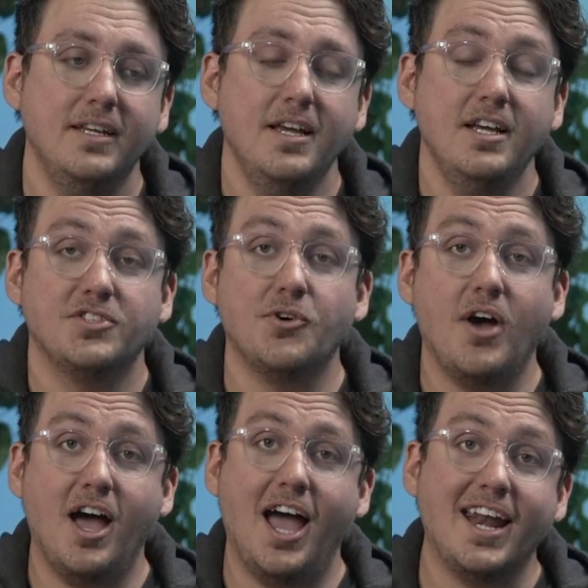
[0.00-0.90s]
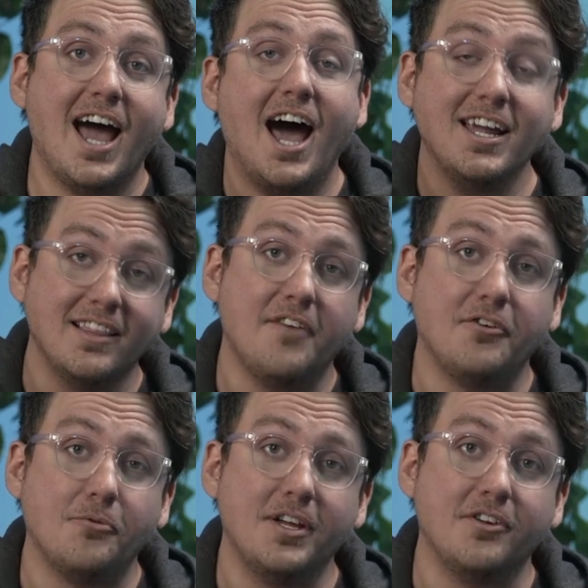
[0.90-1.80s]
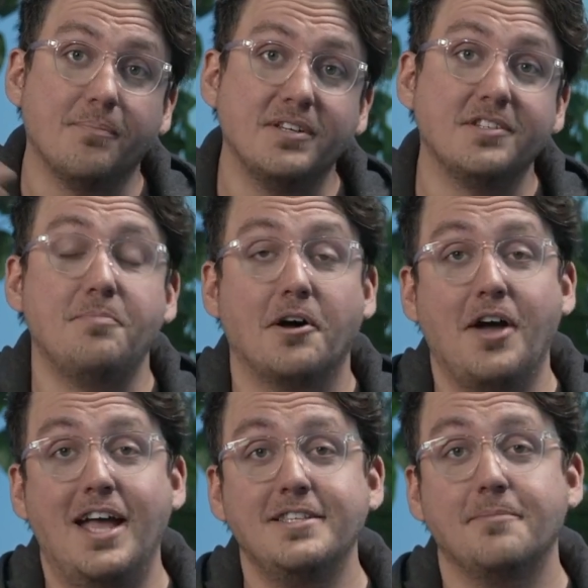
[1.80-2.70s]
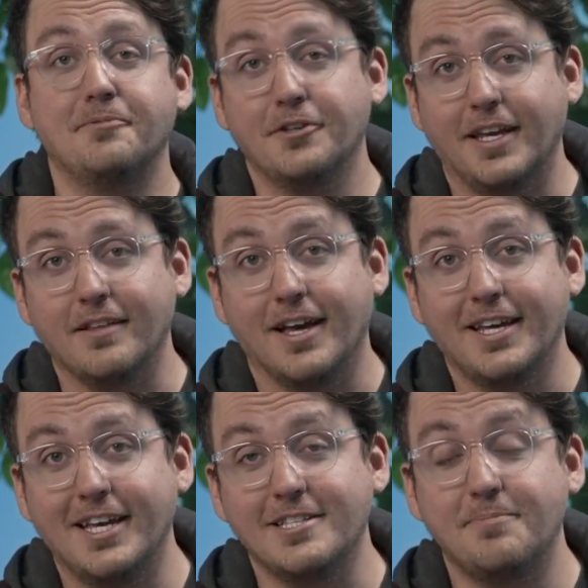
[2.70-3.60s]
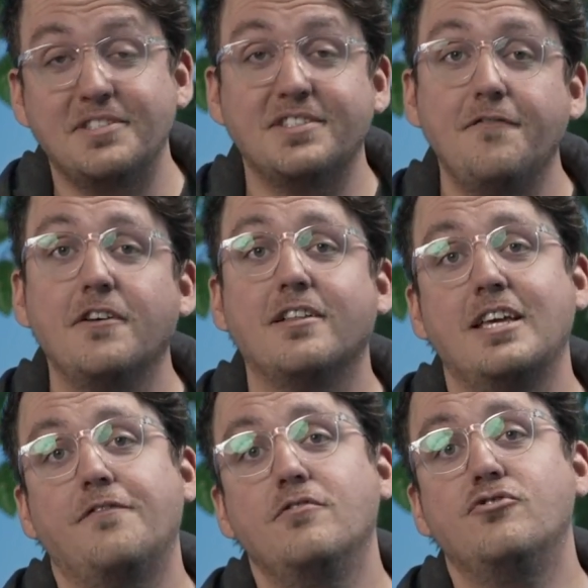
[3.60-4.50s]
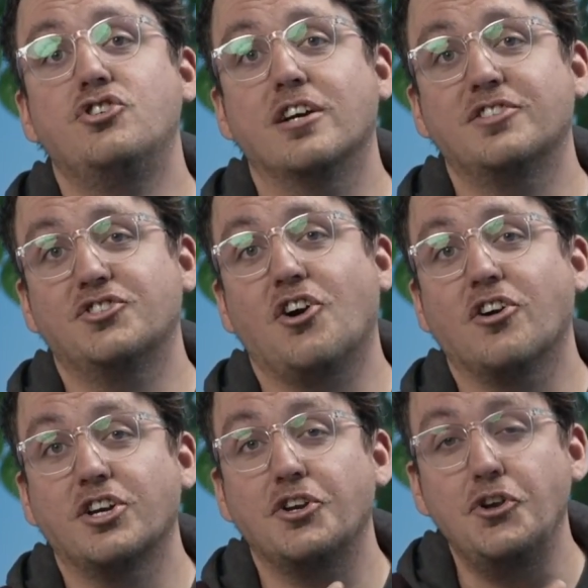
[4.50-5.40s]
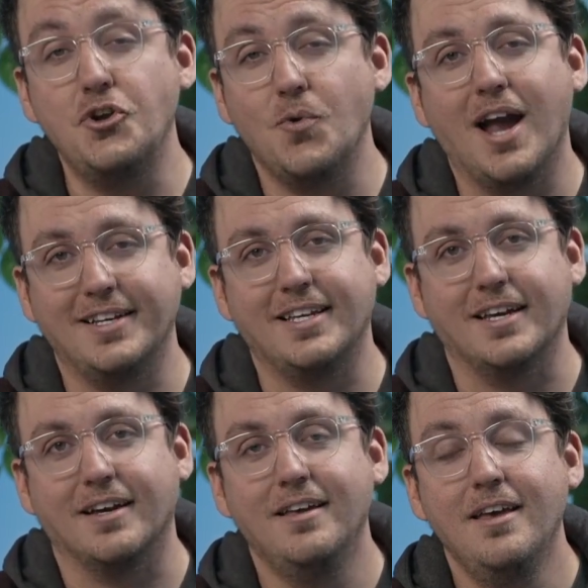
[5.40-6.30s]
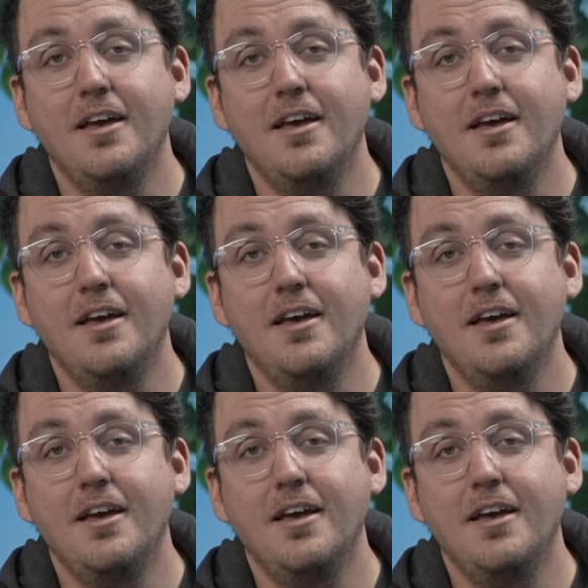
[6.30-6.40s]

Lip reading: So at a high level, what your business model ends up looking like, and specifically if you just started a new idea,